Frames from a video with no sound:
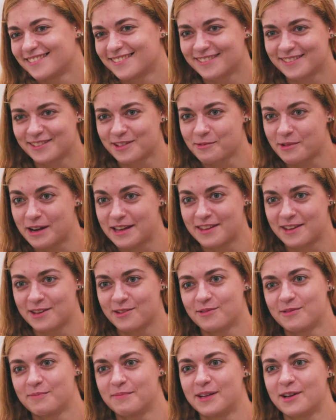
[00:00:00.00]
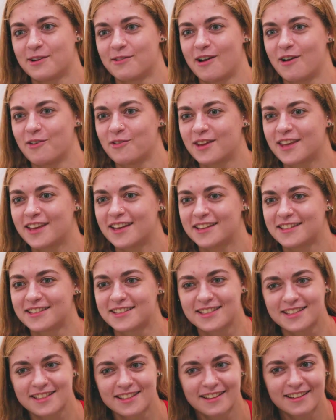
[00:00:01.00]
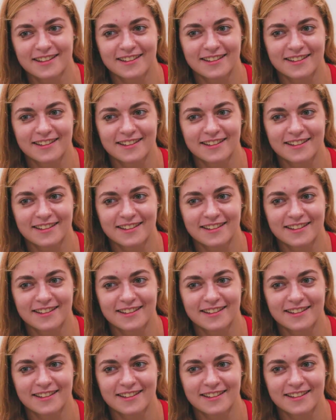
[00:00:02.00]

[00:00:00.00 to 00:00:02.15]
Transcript: the way that you would be around kids.